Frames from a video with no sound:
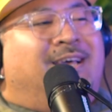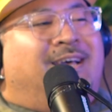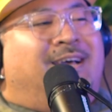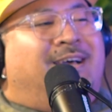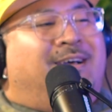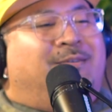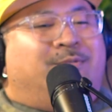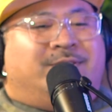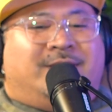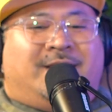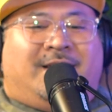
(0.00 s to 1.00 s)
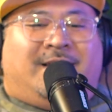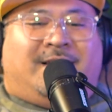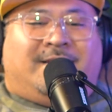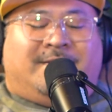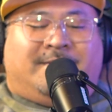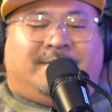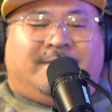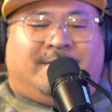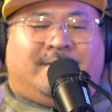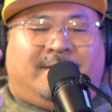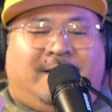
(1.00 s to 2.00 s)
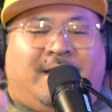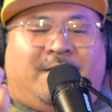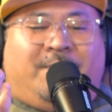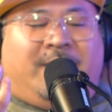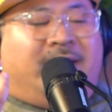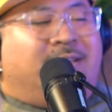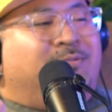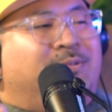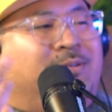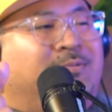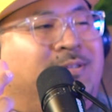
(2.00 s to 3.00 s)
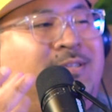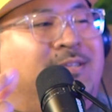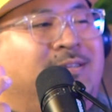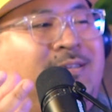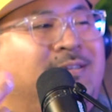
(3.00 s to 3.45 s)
was it liquid ice? What was it?